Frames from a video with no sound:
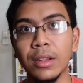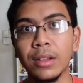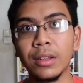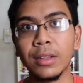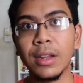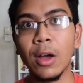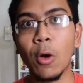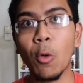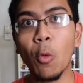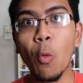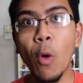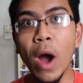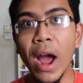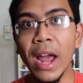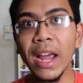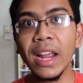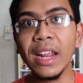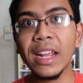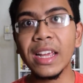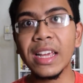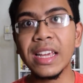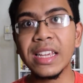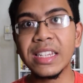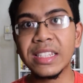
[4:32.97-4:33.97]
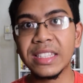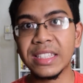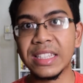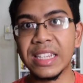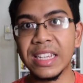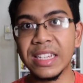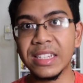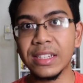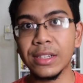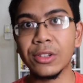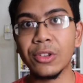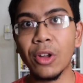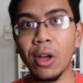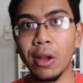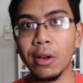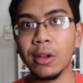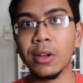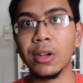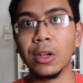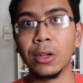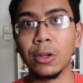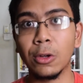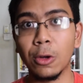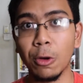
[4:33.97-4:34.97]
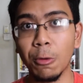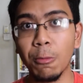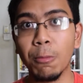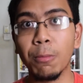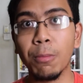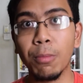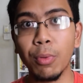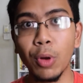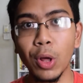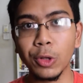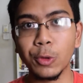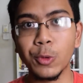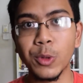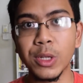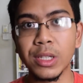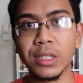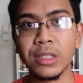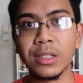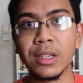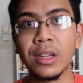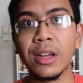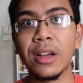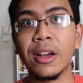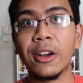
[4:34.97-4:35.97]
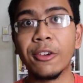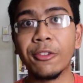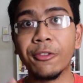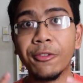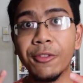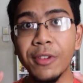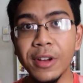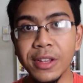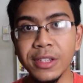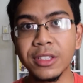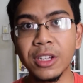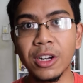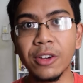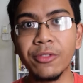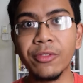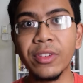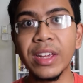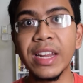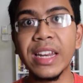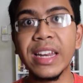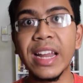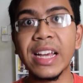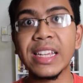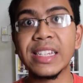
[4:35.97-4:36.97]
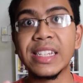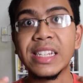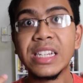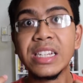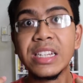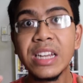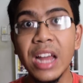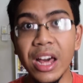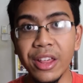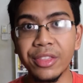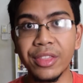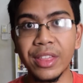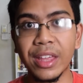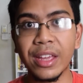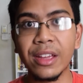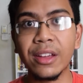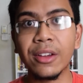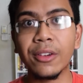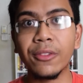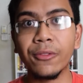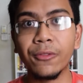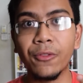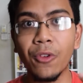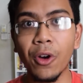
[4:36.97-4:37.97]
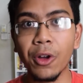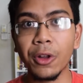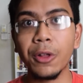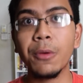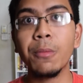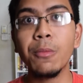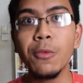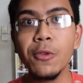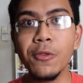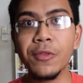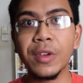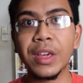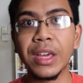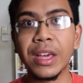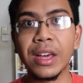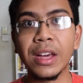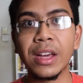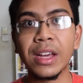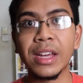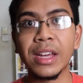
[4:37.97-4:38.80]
Now, why is this not a good plot twist? First off, it does nothing for the movie.